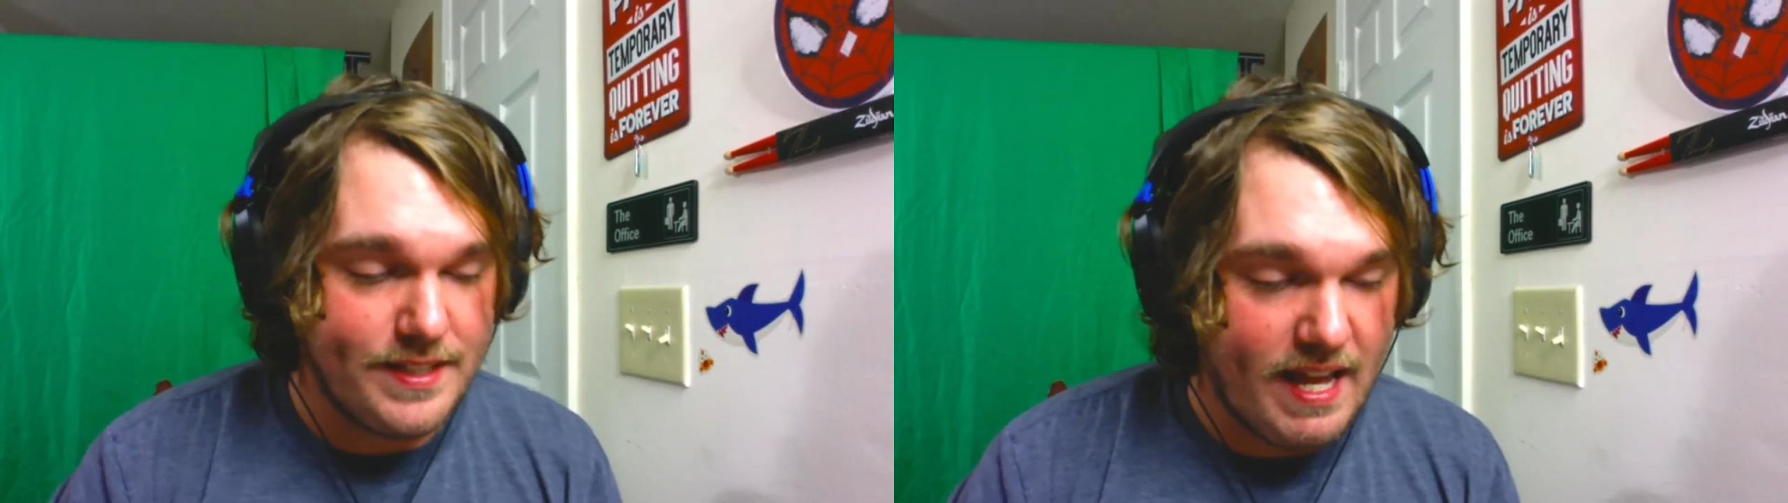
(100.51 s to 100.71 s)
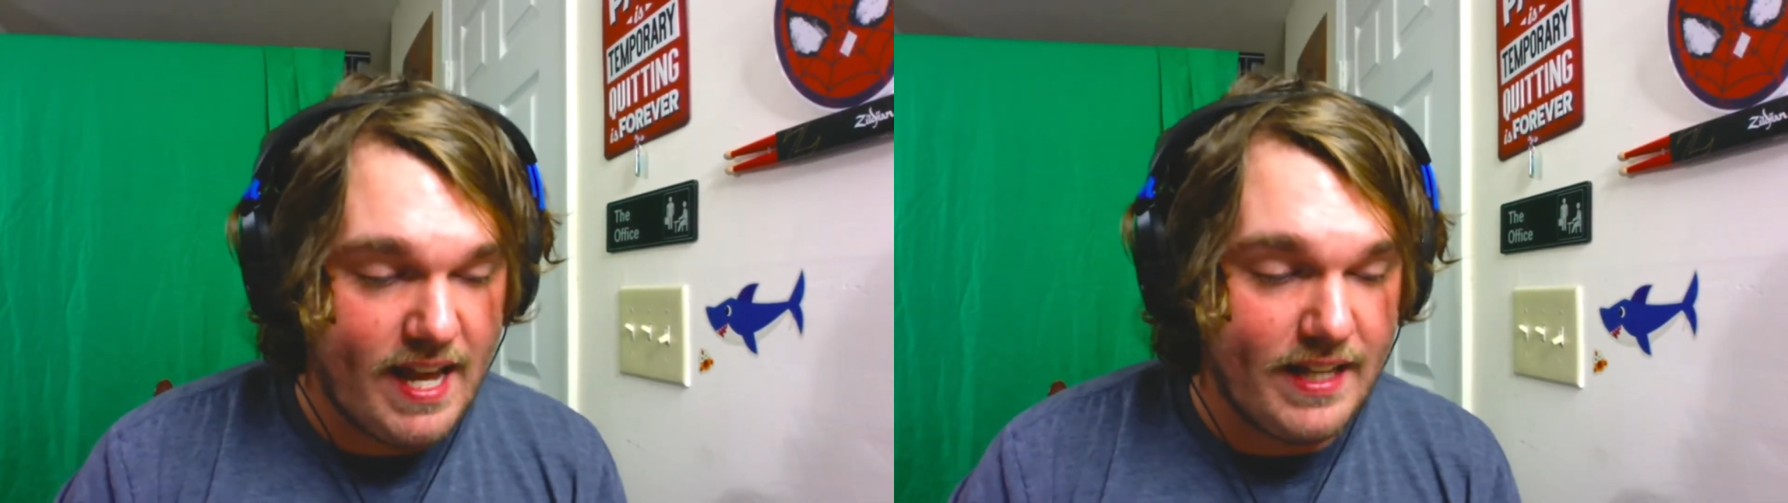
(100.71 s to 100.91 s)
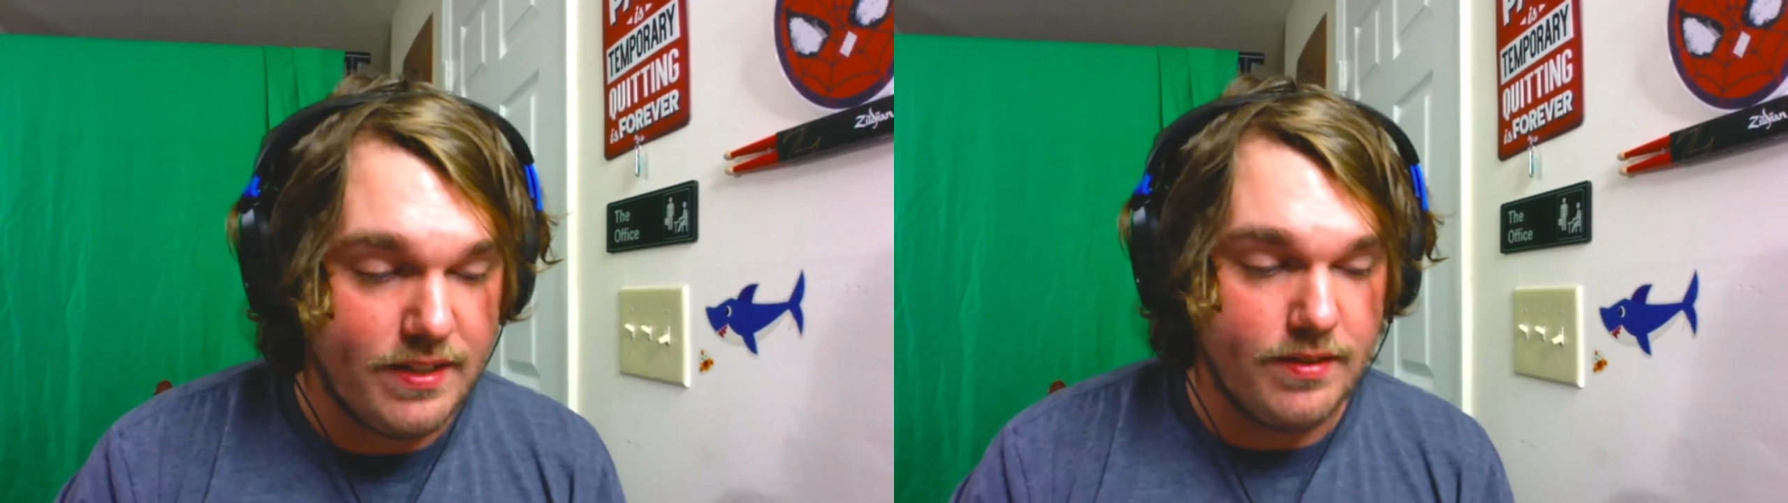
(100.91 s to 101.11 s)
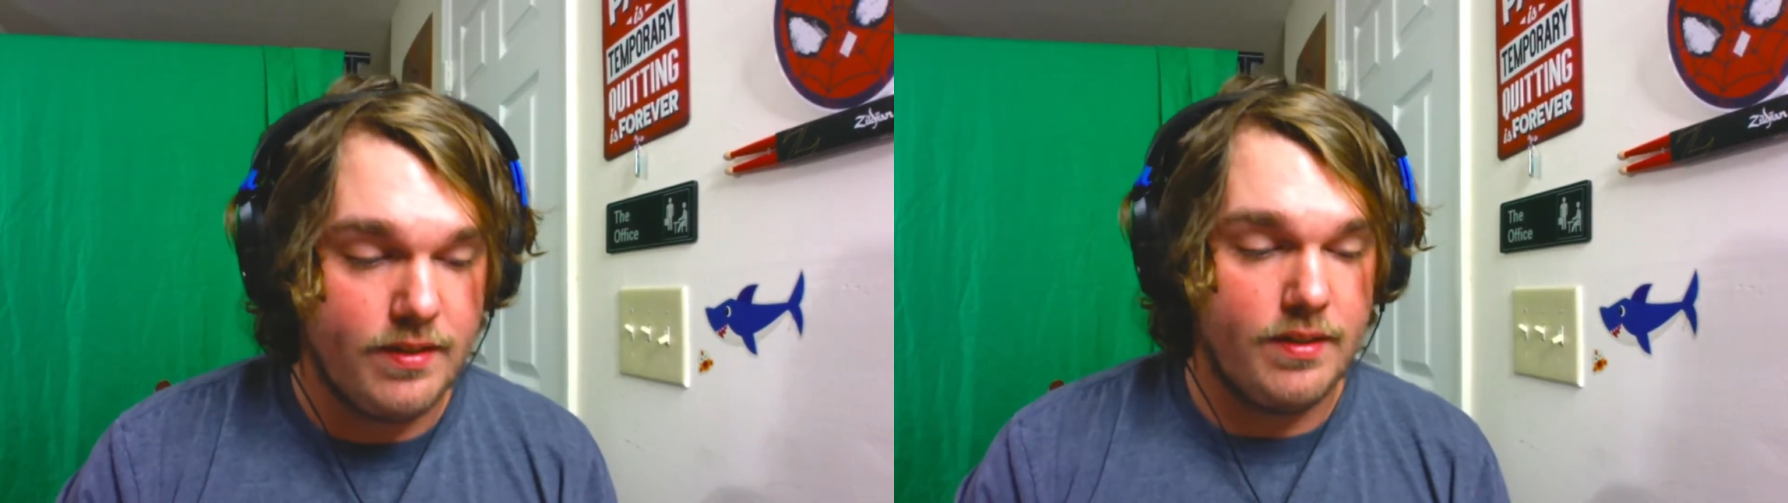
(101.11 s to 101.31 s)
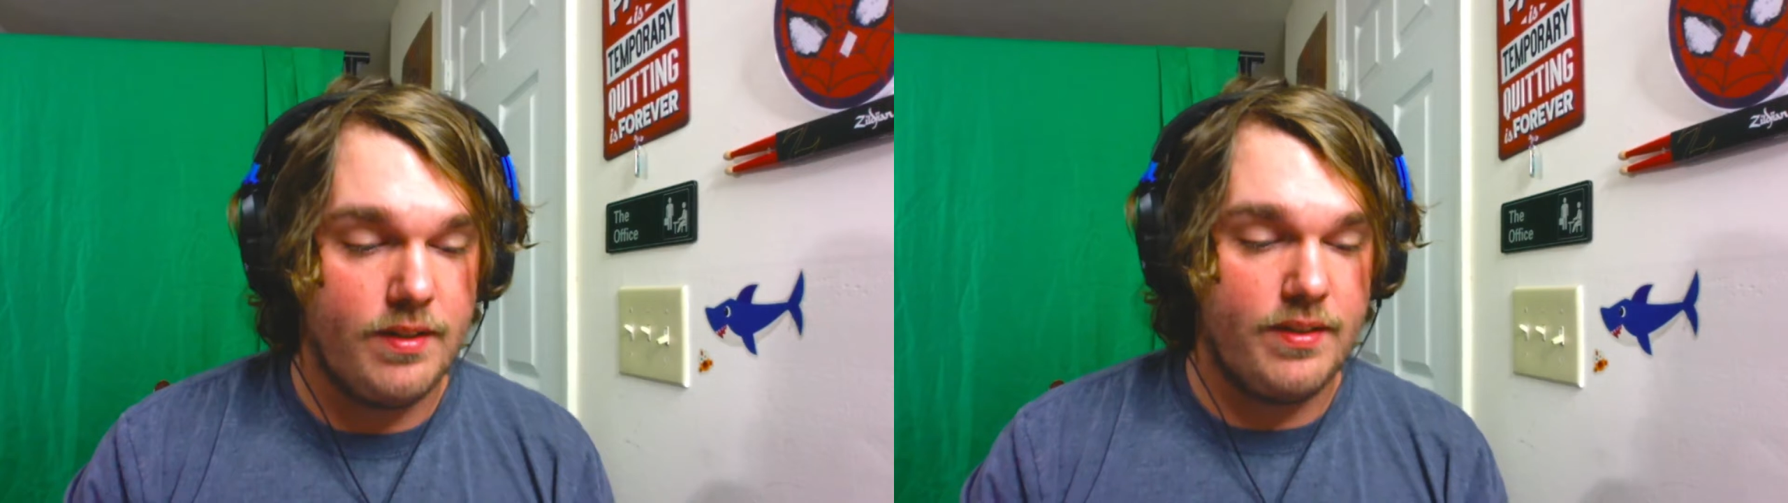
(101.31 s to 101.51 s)
that
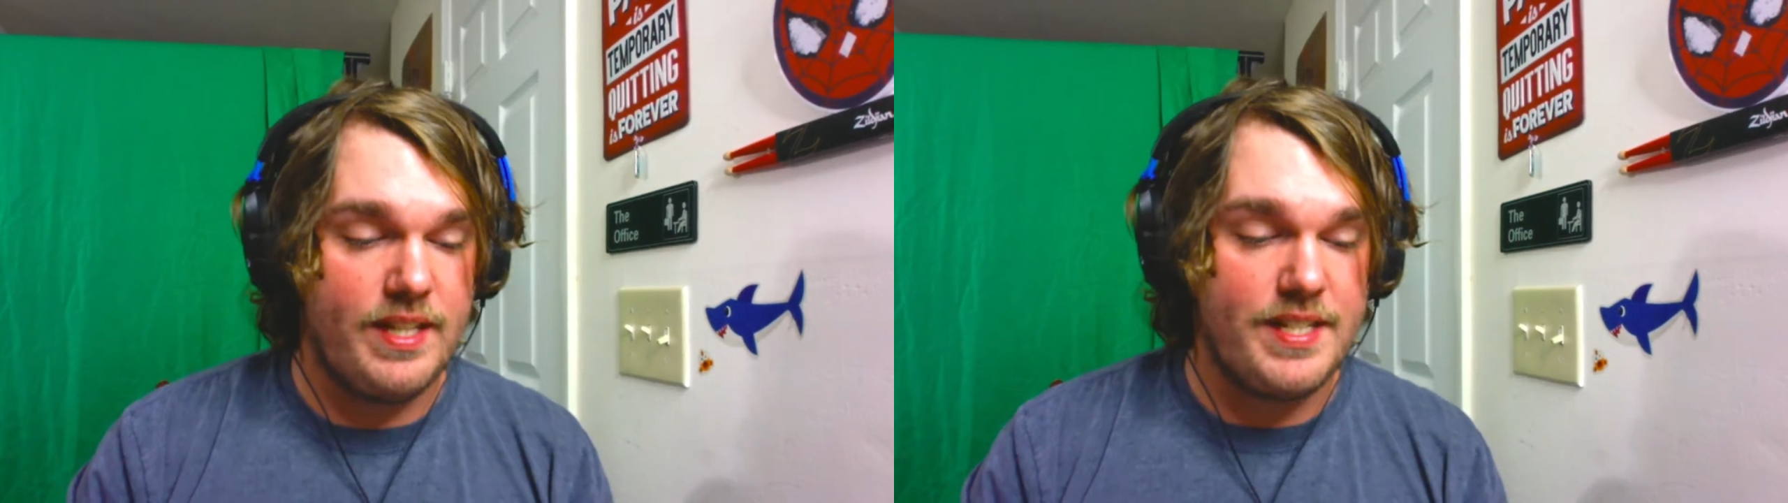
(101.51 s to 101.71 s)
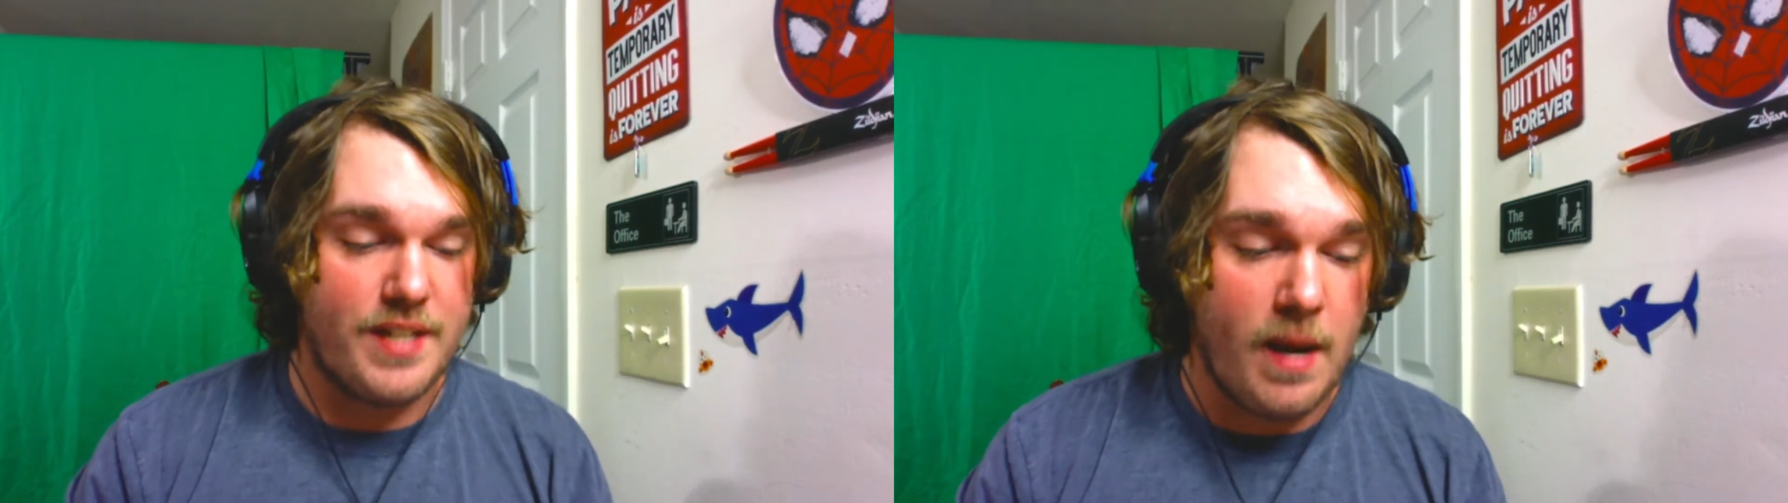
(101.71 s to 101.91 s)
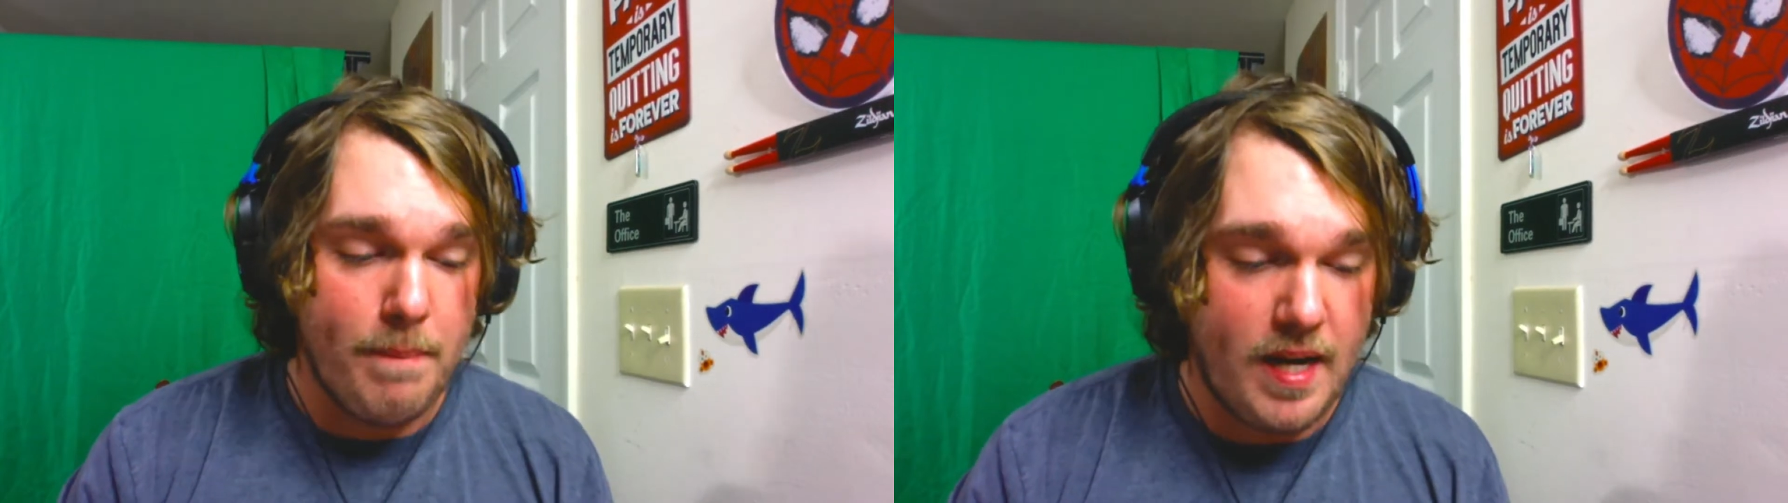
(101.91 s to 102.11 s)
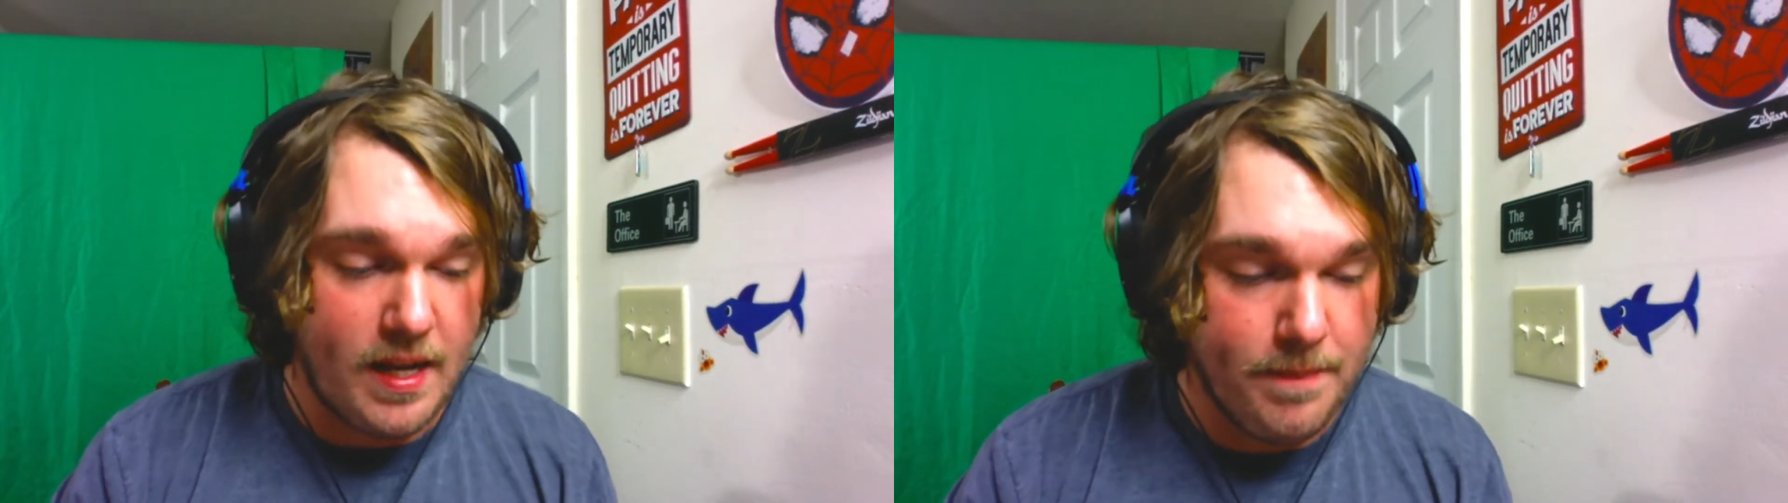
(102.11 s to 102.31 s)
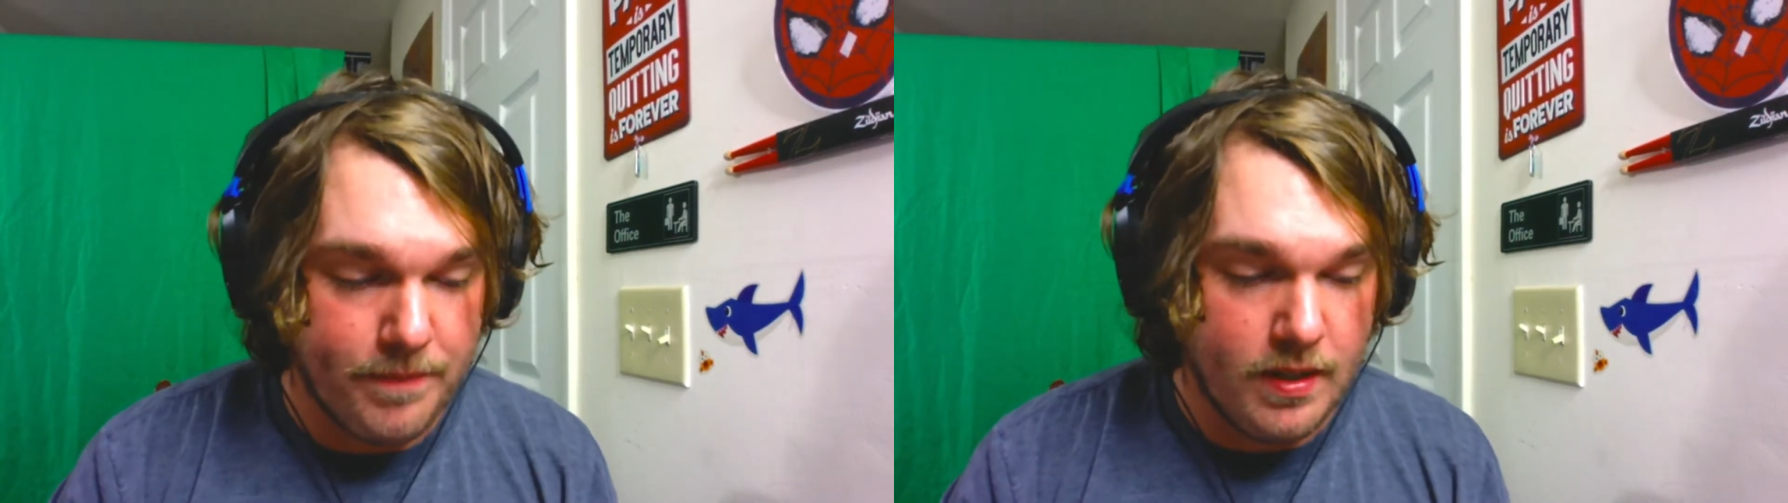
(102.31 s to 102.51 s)
this company